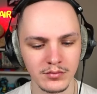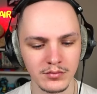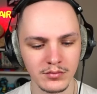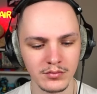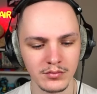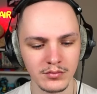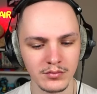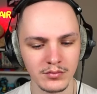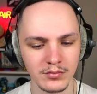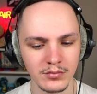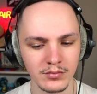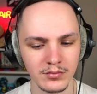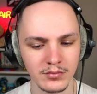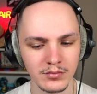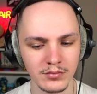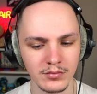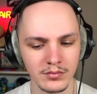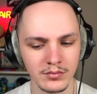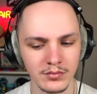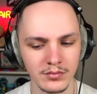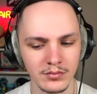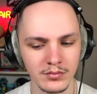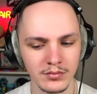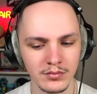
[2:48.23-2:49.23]

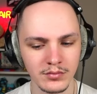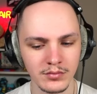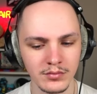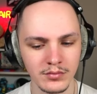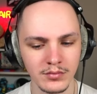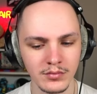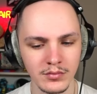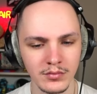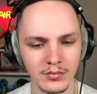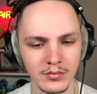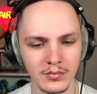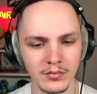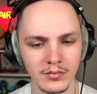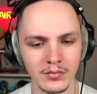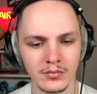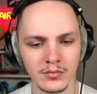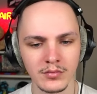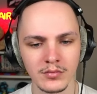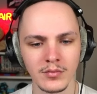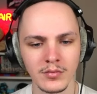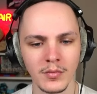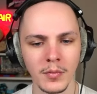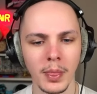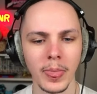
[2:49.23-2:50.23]

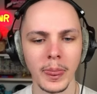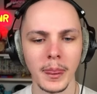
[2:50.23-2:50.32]
Nothing is said.